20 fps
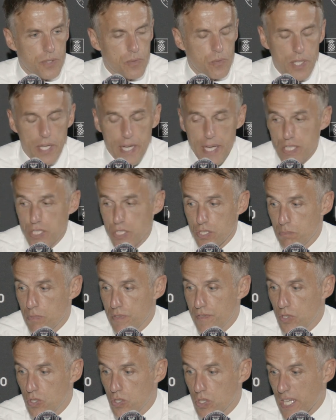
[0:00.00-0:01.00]
what I asked them
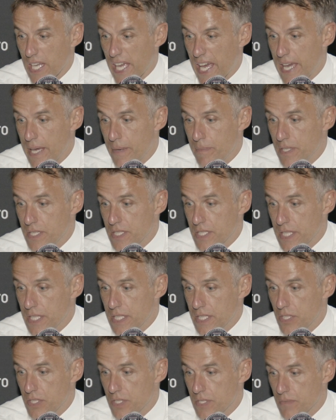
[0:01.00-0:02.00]
before the game
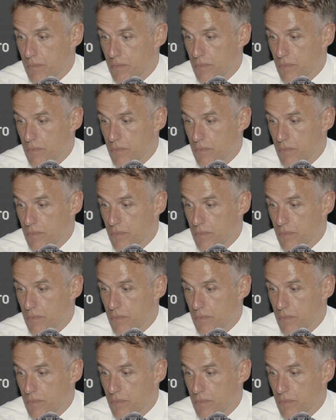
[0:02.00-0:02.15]
is